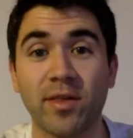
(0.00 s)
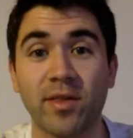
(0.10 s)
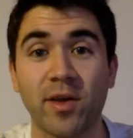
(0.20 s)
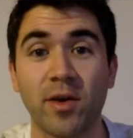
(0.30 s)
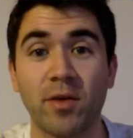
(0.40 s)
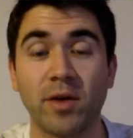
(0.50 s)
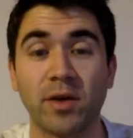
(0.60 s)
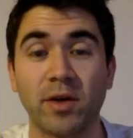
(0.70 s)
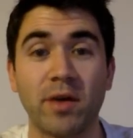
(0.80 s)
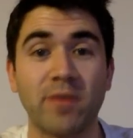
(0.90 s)
So I don't
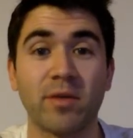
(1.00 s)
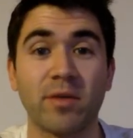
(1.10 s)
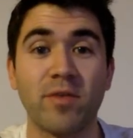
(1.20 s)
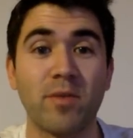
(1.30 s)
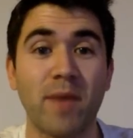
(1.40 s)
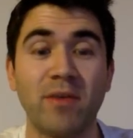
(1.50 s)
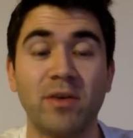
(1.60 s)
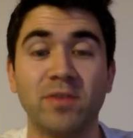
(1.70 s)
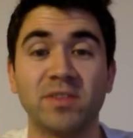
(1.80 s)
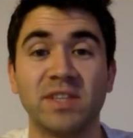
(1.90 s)
know if some of you may not
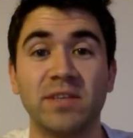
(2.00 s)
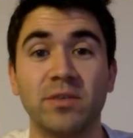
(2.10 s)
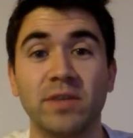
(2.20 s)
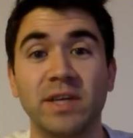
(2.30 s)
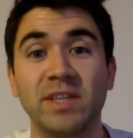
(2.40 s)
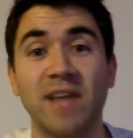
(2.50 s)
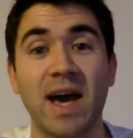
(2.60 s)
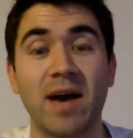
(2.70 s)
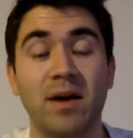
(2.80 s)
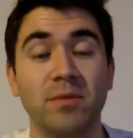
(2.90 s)
have seen all these
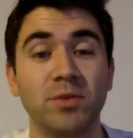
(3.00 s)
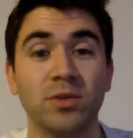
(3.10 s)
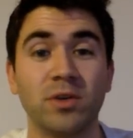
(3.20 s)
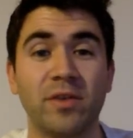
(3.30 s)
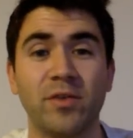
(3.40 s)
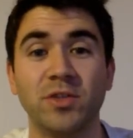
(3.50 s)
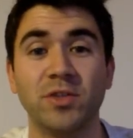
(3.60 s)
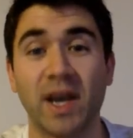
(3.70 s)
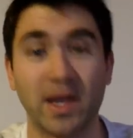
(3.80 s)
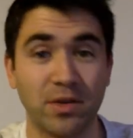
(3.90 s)
yet. I'm sure if you're
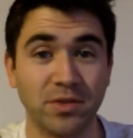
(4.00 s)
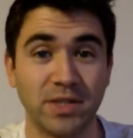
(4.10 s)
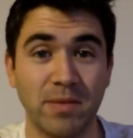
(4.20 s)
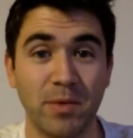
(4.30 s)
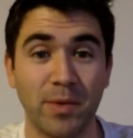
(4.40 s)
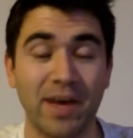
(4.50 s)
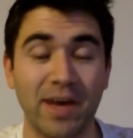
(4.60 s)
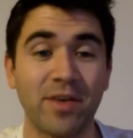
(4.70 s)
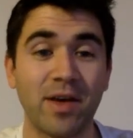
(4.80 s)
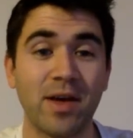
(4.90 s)
checking your team, you will
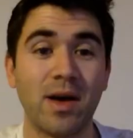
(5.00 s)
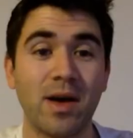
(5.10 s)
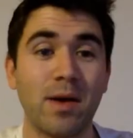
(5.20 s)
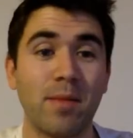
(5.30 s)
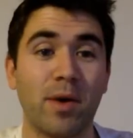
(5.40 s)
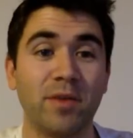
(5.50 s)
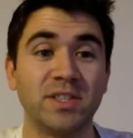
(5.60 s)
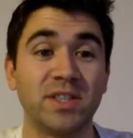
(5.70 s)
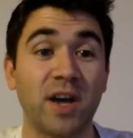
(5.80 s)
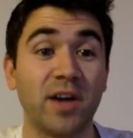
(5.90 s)
have. But obviously,
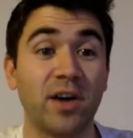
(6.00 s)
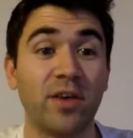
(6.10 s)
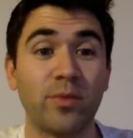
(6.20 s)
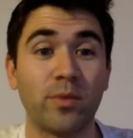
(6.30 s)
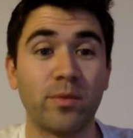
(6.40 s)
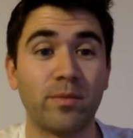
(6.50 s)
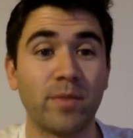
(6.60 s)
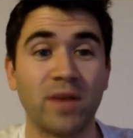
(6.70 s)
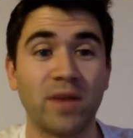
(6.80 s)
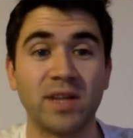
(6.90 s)
starting off
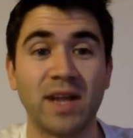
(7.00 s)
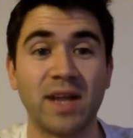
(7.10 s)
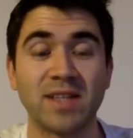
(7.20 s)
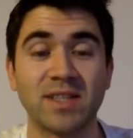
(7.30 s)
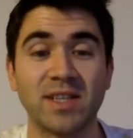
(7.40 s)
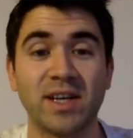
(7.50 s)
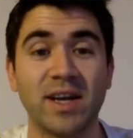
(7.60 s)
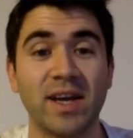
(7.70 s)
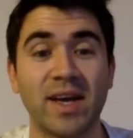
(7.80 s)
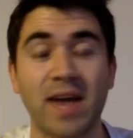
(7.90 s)
after the Leicester
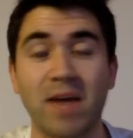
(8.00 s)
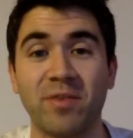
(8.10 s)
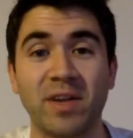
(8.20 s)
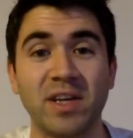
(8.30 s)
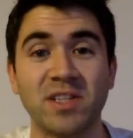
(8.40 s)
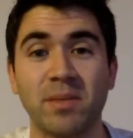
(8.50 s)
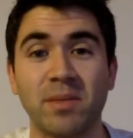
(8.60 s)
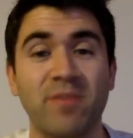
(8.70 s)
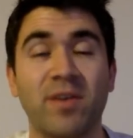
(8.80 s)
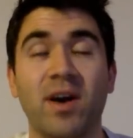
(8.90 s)
United game finished, I
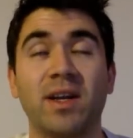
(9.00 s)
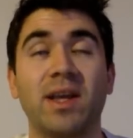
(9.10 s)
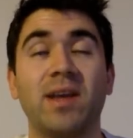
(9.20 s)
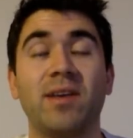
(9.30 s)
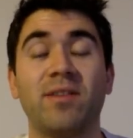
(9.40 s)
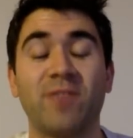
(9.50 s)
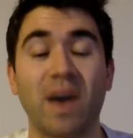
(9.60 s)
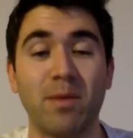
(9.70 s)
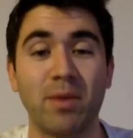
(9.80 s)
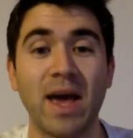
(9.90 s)
mean, Vardy,
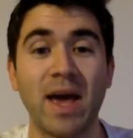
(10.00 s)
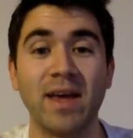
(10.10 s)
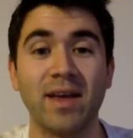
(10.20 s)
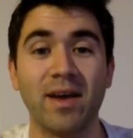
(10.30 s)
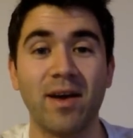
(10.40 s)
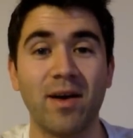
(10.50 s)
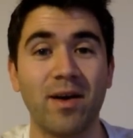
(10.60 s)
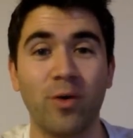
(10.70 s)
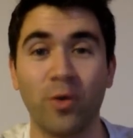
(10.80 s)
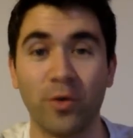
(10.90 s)
fair play,
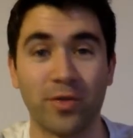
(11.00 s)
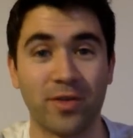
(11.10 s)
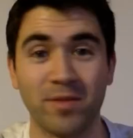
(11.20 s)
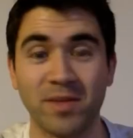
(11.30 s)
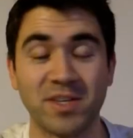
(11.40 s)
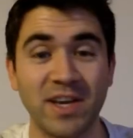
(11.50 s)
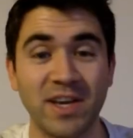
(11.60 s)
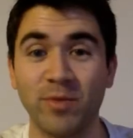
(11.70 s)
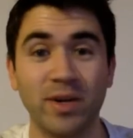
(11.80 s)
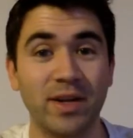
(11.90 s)
awesome
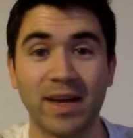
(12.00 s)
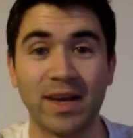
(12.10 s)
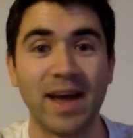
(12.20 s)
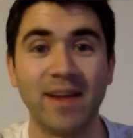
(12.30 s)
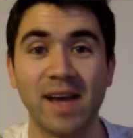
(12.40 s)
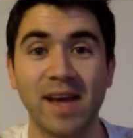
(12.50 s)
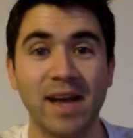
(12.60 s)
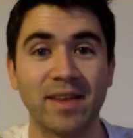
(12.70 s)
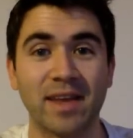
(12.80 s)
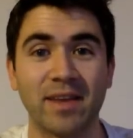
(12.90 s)
achievement again. Yeah,
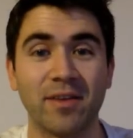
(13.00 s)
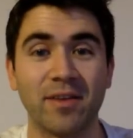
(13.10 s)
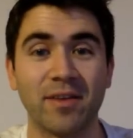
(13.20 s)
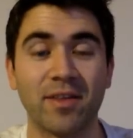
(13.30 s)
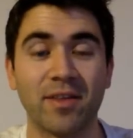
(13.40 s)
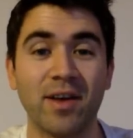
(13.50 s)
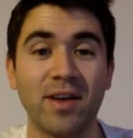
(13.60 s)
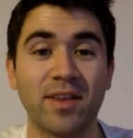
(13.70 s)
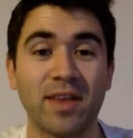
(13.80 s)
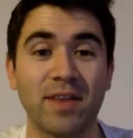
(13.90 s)
to get
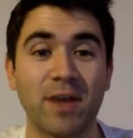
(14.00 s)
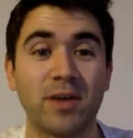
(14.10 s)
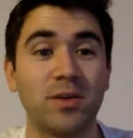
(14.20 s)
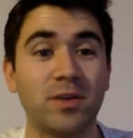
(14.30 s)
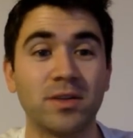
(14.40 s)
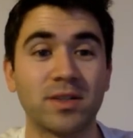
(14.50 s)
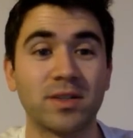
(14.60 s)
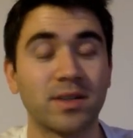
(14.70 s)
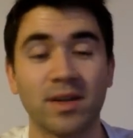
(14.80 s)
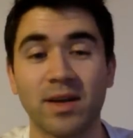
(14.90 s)
the record,
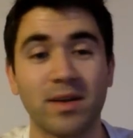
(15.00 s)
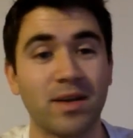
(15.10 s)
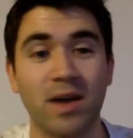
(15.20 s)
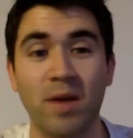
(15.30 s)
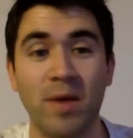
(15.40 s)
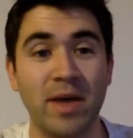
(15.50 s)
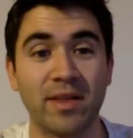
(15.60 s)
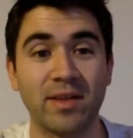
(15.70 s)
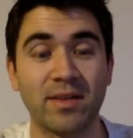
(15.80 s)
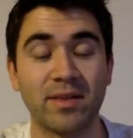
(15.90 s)

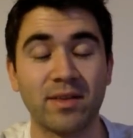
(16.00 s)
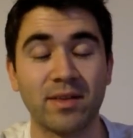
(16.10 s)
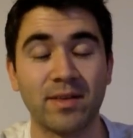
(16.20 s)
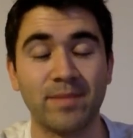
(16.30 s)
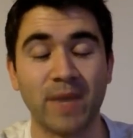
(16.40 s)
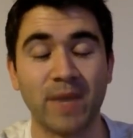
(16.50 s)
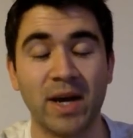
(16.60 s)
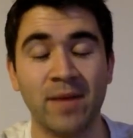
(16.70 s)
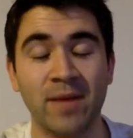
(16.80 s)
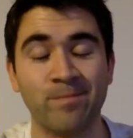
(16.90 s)
amazing.
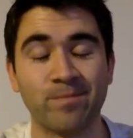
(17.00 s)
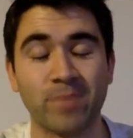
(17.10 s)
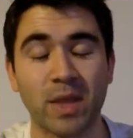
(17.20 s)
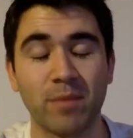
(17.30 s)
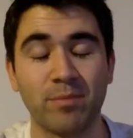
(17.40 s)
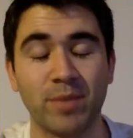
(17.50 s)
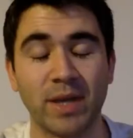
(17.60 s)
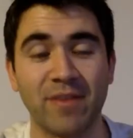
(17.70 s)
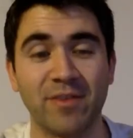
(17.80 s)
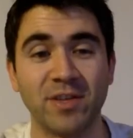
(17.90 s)
Um, but
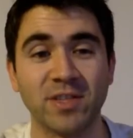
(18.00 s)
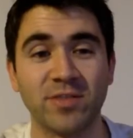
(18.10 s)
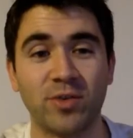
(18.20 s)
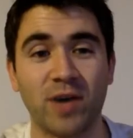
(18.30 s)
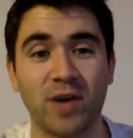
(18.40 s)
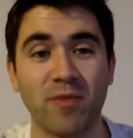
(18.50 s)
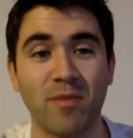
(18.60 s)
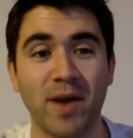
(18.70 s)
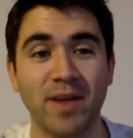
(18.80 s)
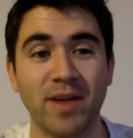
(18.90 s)
yeah, first of all, I'm
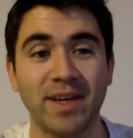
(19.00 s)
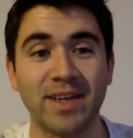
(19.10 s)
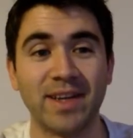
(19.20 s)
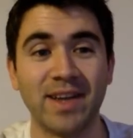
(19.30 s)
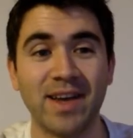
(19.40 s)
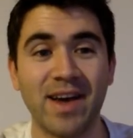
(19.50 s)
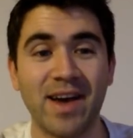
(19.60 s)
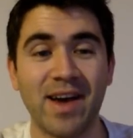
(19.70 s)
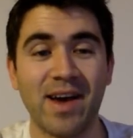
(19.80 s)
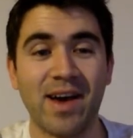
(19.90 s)
reminded
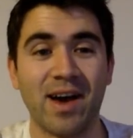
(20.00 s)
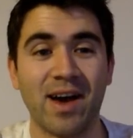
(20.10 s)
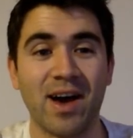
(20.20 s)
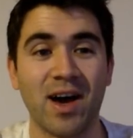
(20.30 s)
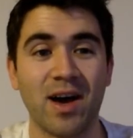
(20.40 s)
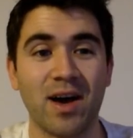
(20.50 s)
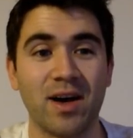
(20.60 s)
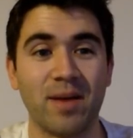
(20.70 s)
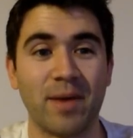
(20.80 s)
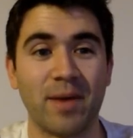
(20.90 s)

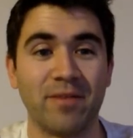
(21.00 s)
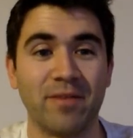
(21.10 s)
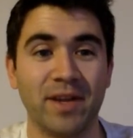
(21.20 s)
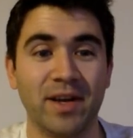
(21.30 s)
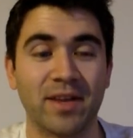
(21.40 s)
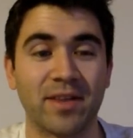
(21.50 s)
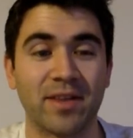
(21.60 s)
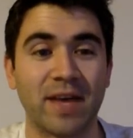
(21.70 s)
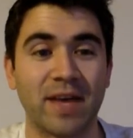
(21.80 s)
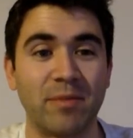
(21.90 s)
about Villa. So
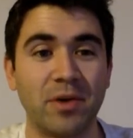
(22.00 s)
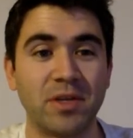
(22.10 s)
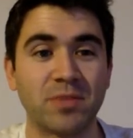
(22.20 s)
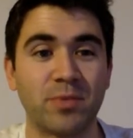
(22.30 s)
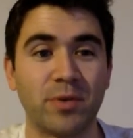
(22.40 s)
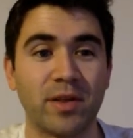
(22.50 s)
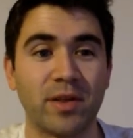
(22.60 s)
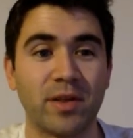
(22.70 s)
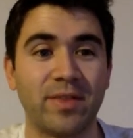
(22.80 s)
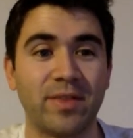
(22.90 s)
yeah, bonus points
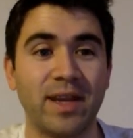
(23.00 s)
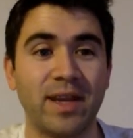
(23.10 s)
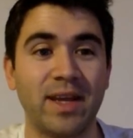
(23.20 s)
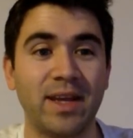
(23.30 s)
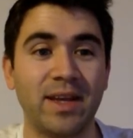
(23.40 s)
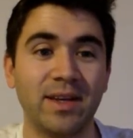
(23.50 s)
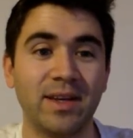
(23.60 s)
for Dini.